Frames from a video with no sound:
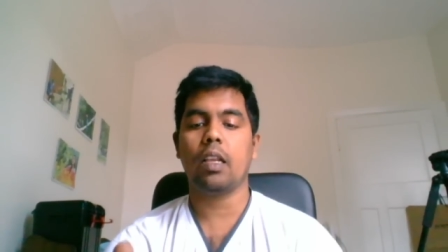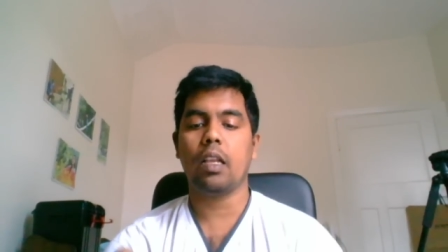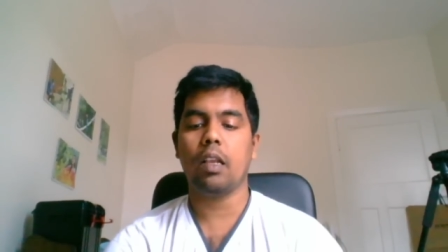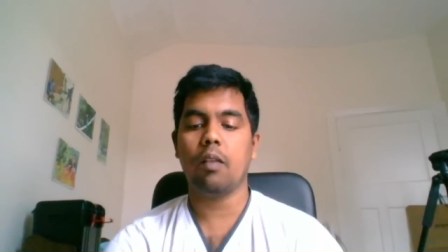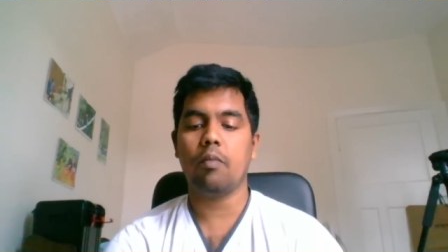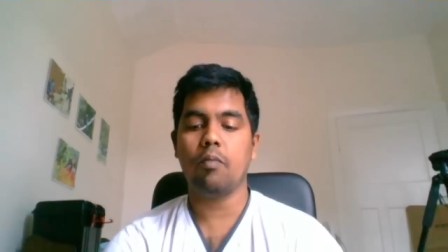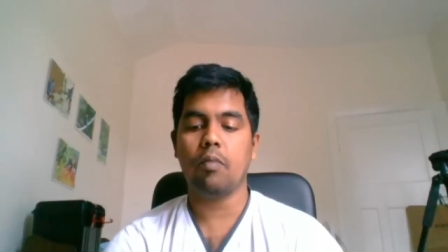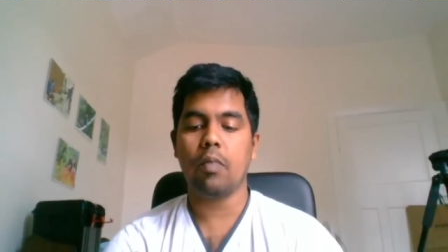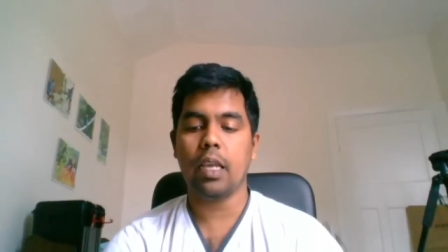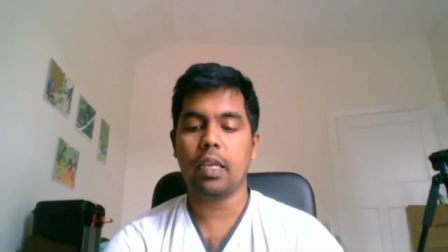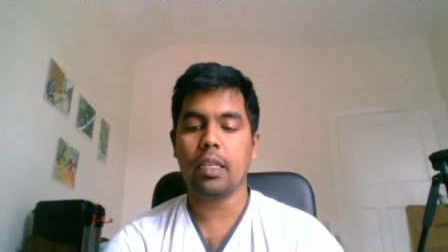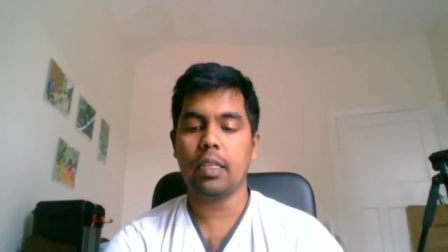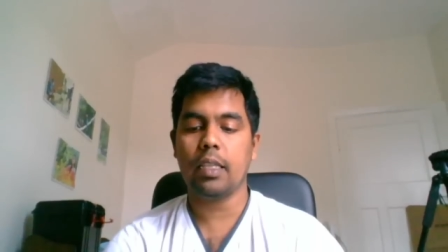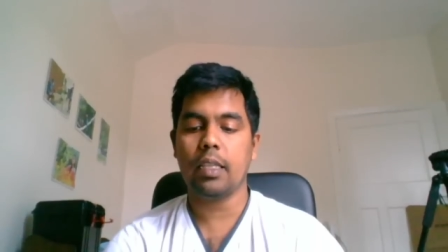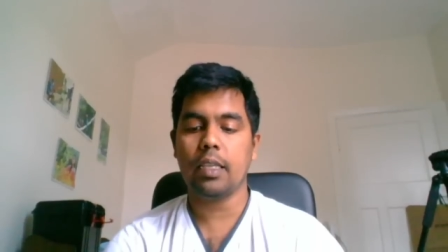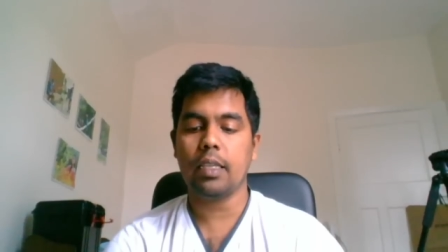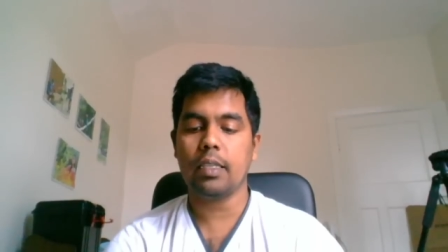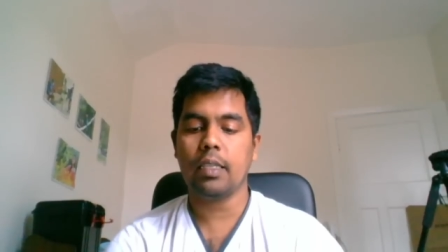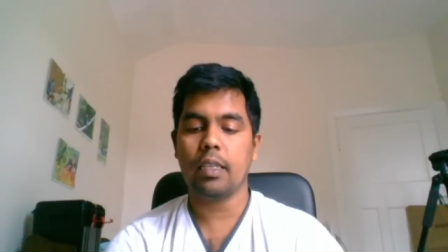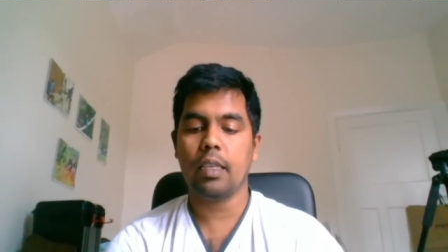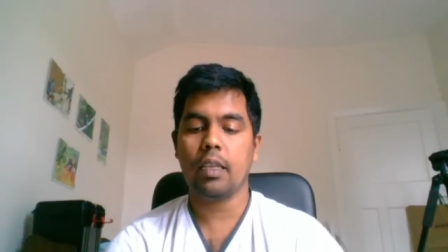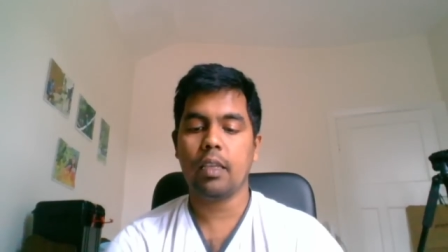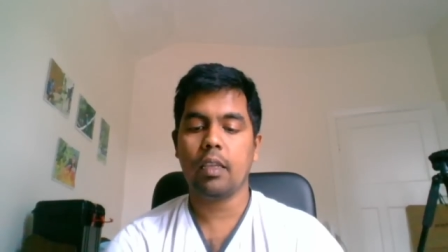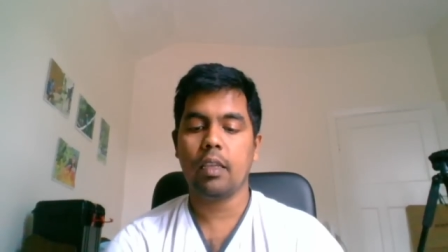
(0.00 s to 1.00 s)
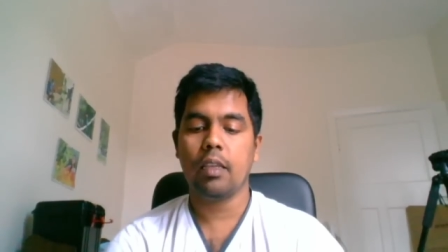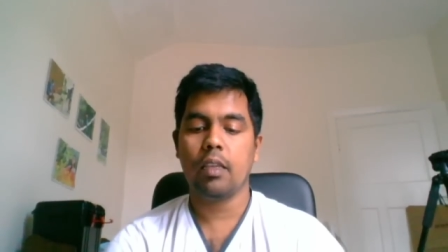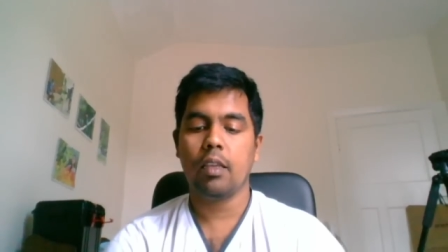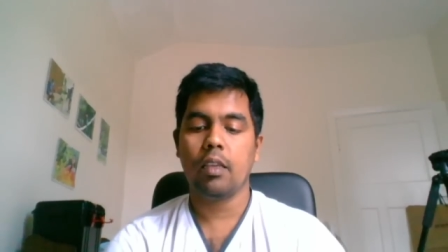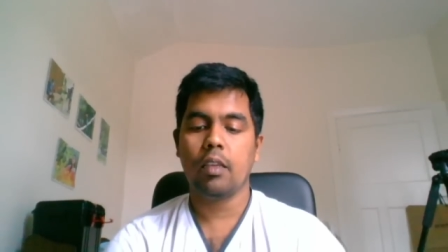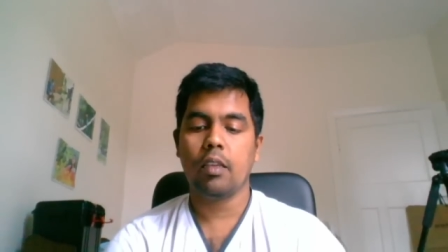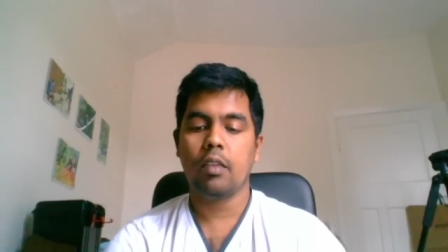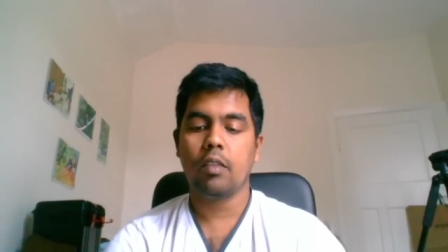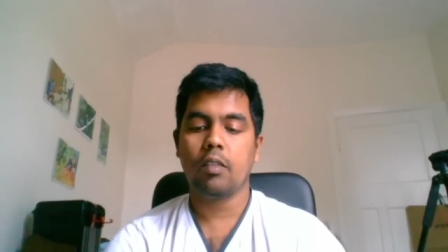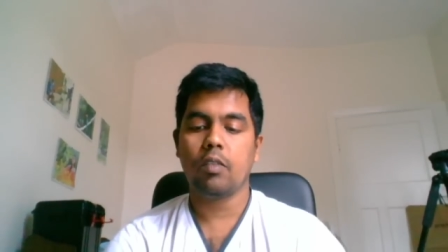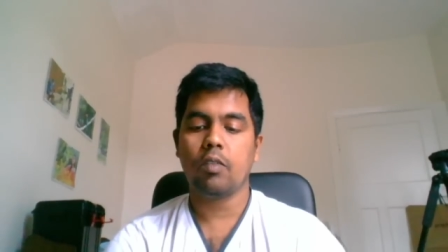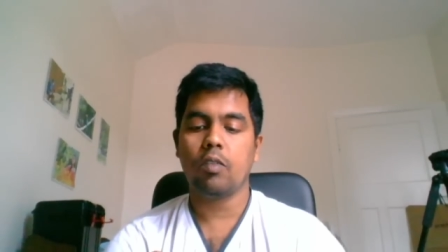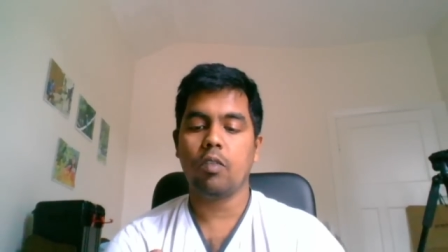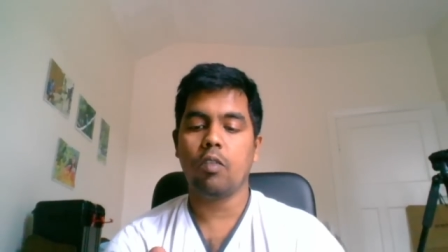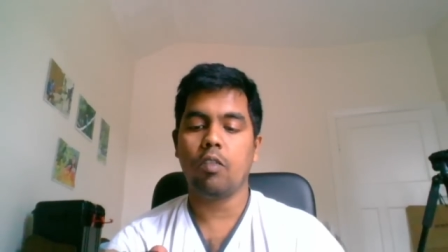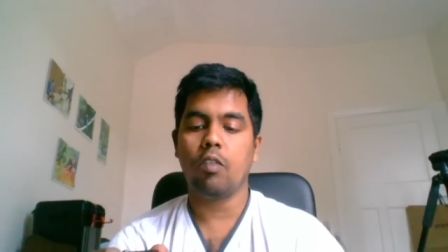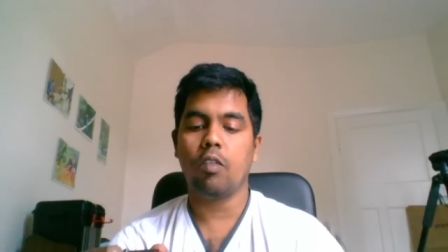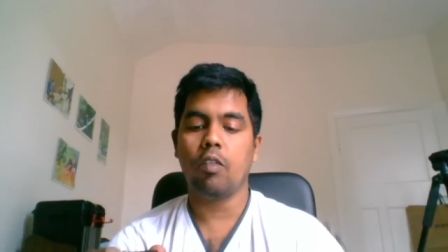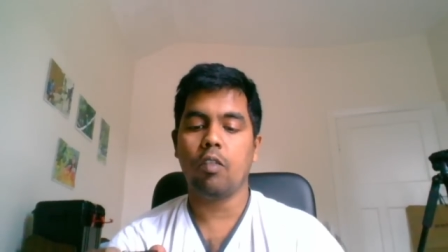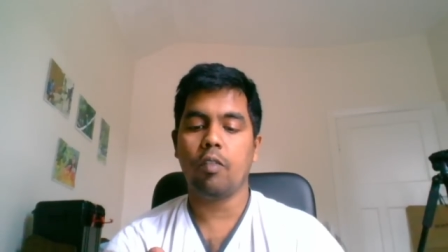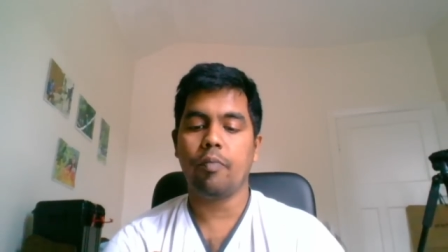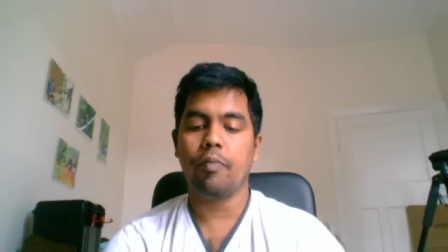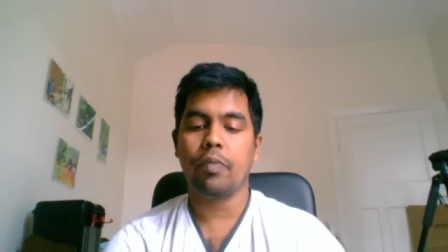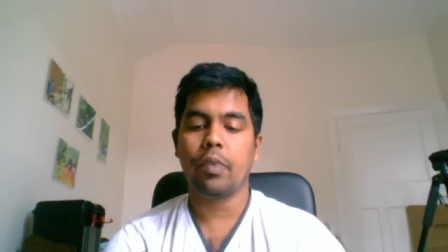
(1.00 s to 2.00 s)
come like this.
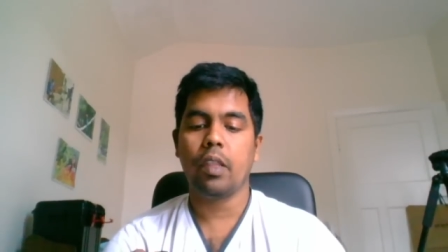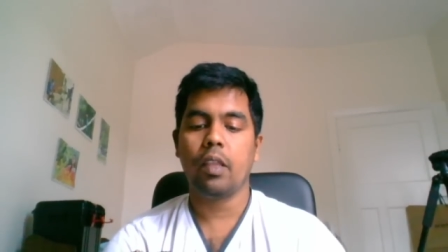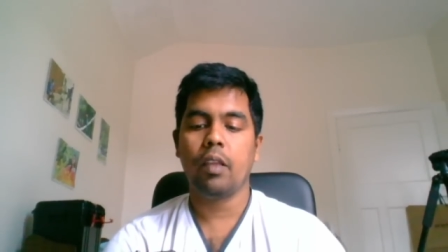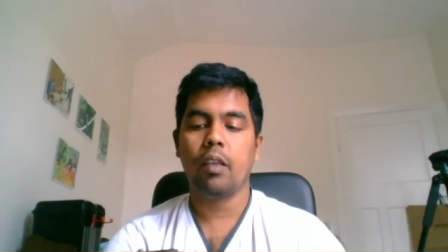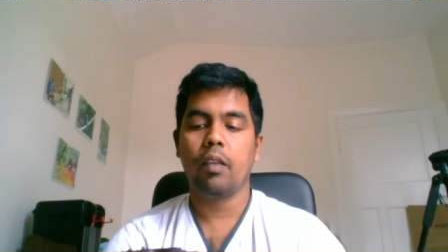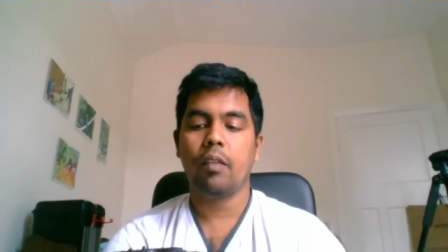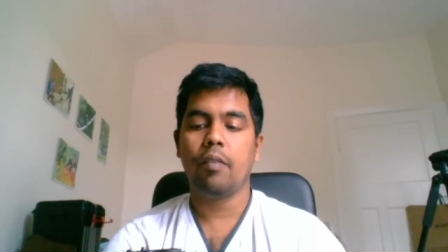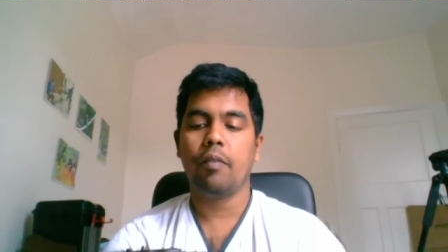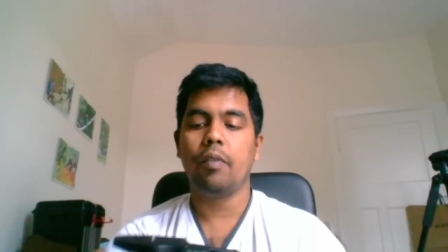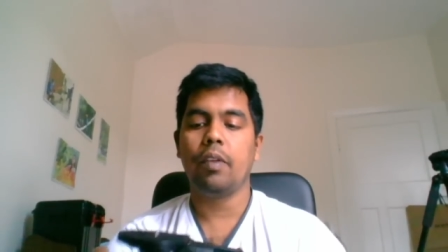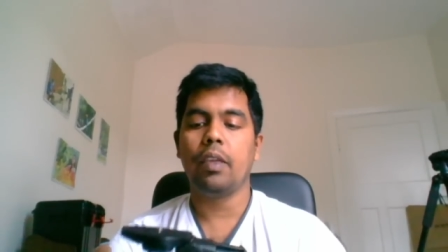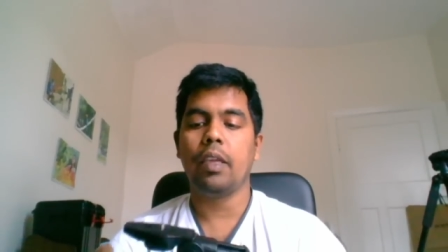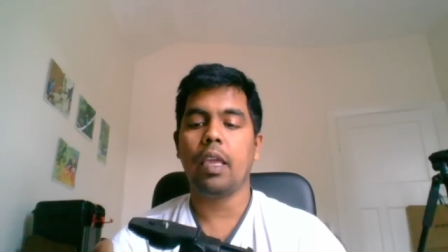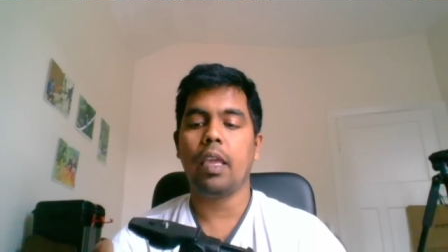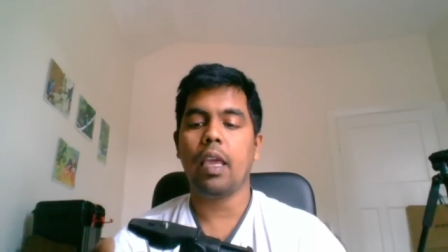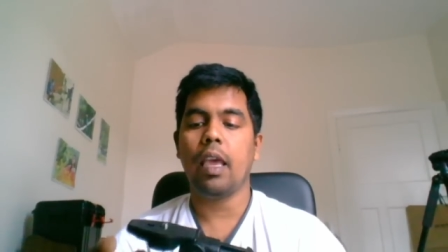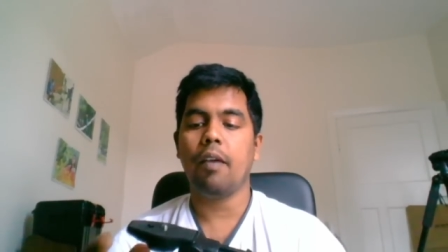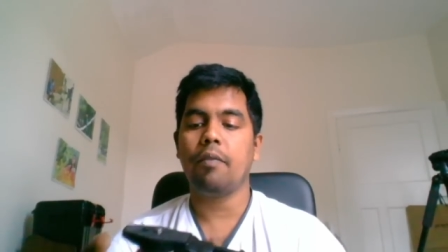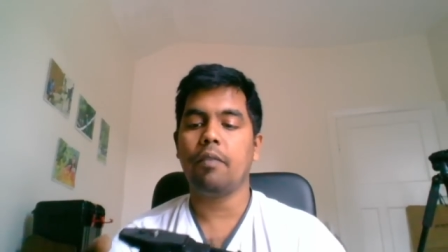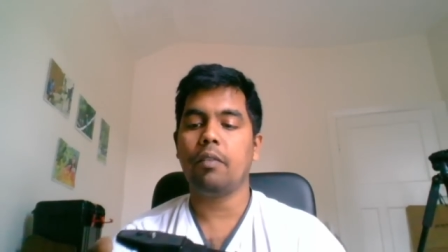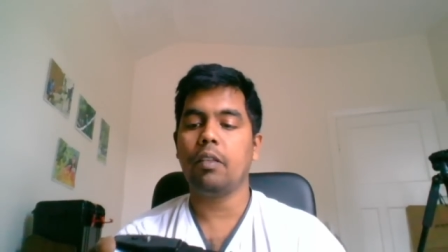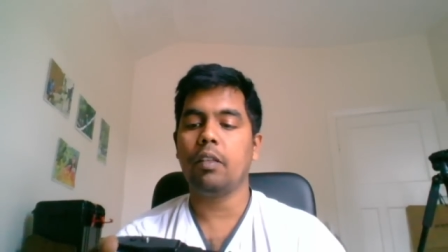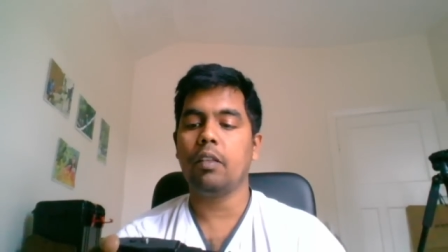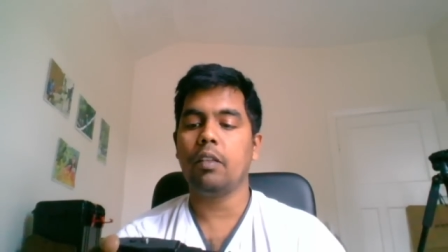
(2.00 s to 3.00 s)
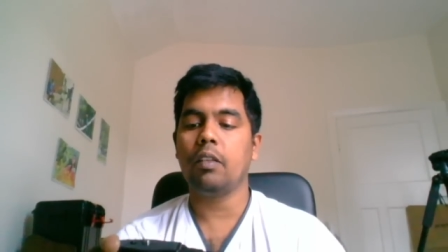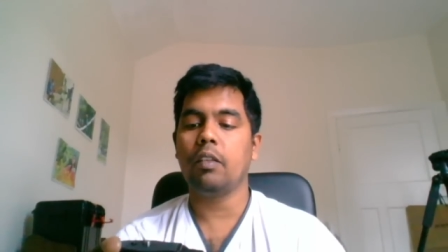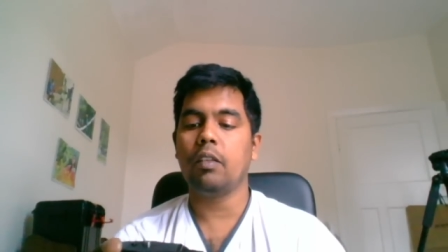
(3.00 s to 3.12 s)
So we have